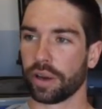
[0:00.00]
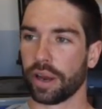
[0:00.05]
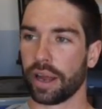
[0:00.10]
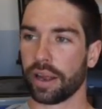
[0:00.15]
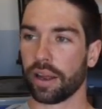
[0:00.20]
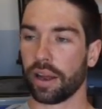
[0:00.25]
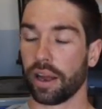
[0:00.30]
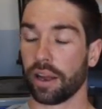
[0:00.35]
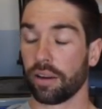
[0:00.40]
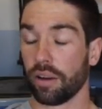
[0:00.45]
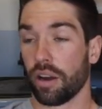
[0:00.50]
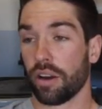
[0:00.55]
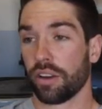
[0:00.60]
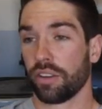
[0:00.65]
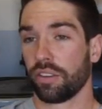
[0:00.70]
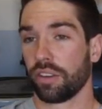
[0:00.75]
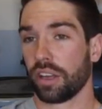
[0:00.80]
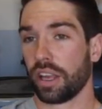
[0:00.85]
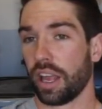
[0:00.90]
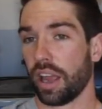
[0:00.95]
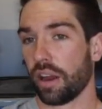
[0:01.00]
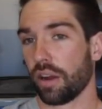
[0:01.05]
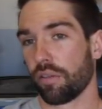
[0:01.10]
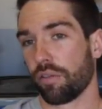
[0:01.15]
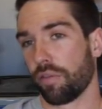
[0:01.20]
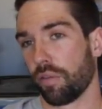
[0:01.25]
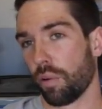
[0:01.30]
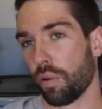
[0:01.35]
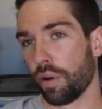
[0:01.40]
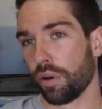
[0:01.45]
and I honestly can't
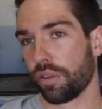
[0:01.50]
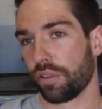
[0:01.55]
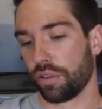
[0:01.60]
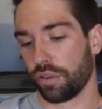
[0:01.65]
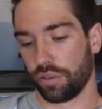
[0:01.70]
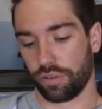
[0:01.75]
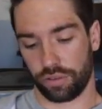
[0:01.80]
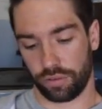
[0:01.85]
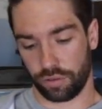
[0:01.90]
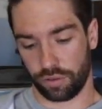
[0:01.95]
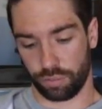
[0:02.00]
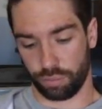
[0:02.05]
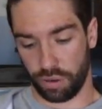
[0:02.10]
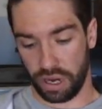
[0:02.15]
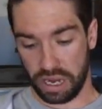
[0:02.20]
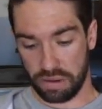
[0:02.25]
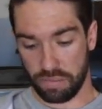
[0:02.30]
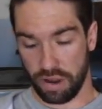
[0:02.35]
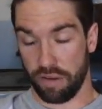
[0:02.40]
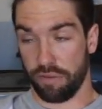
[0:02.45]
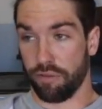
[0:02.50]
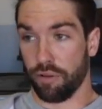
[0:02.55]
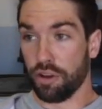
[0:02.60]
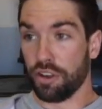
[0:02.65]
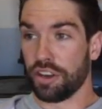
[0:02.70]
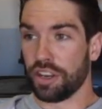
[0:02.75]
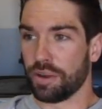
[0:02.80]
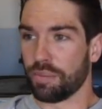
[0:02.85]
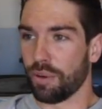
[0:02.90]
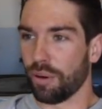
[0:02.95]
afford to sprain my
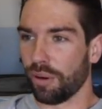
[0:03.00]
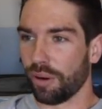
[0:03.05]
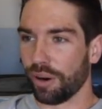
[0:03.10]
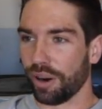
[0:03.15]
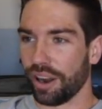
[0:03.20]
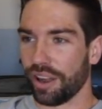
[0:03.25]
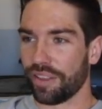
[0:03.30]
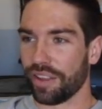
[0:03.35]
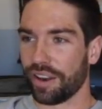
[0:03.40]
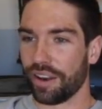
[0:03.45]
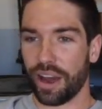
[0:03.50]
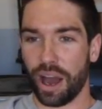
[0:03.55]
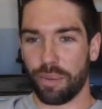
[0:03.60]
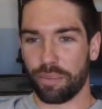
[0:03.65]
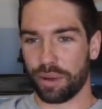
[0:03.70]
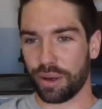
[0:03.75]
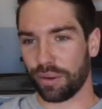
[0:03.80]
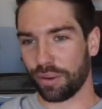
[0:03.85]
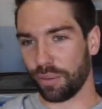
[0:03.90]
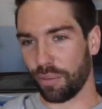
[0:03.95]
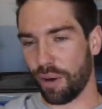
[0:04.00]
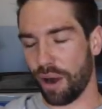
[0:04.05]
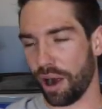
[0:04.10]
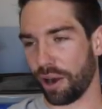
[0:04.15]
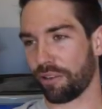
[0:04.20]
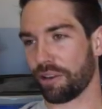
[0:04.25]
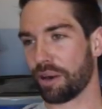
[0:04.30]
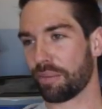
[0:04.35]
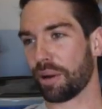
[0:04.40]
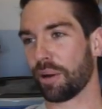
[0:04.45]
foot anymore and then not be able to
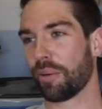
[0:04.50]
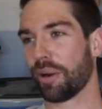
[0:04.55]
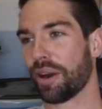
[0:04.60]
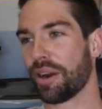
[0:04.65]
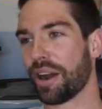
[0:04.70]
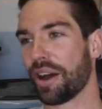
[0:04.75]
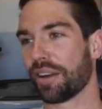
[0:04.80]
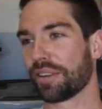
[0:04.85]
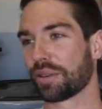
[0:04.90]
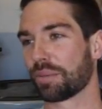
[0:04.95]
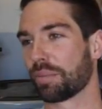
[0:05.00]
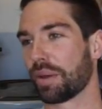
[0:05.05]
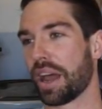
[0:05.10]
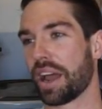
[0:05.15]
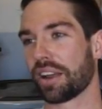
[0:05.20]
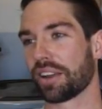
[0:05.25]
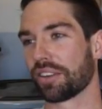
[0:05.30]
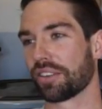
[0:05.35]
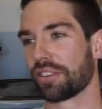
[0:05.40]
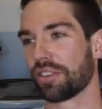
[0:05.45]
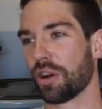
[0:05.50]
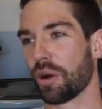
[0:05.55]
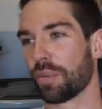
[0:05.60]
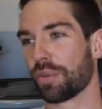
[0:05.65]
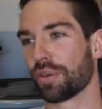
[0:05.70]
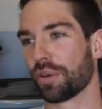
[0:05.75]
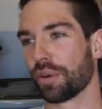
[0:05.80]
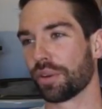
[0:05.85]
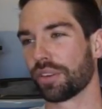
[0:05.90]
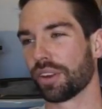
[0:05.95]
walk around my warehouse and package
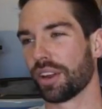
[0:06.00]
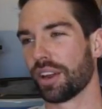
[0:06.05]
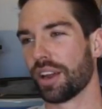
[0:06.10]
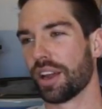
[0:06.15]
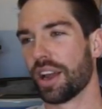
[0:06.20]
soap. So it's